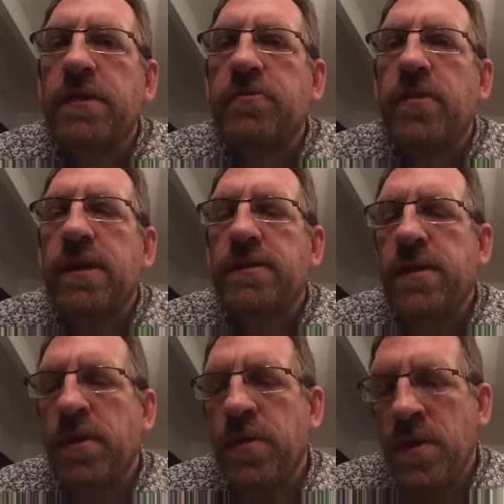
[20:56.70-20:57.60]
great.
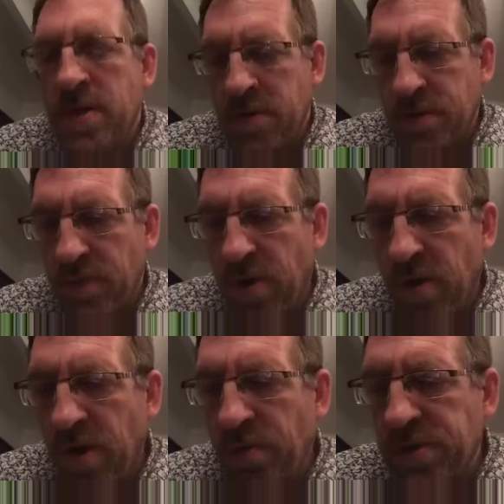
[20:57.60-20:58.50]
So
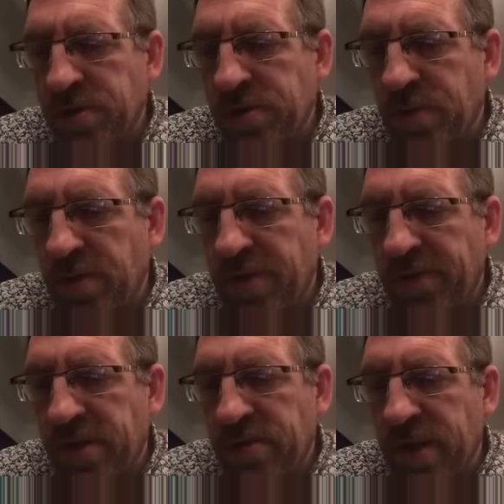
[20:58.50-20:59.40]
tomorrow we'll do tomorrow
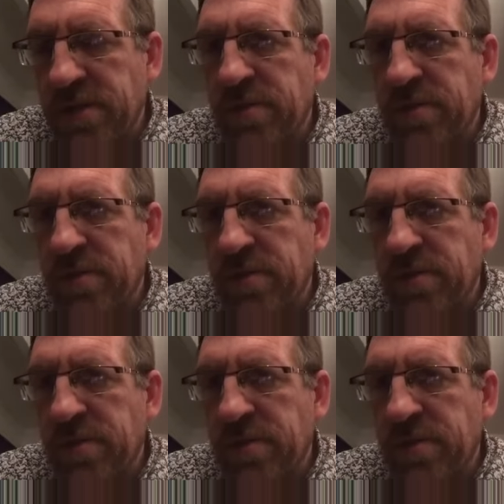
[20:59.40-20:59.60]
evening as well.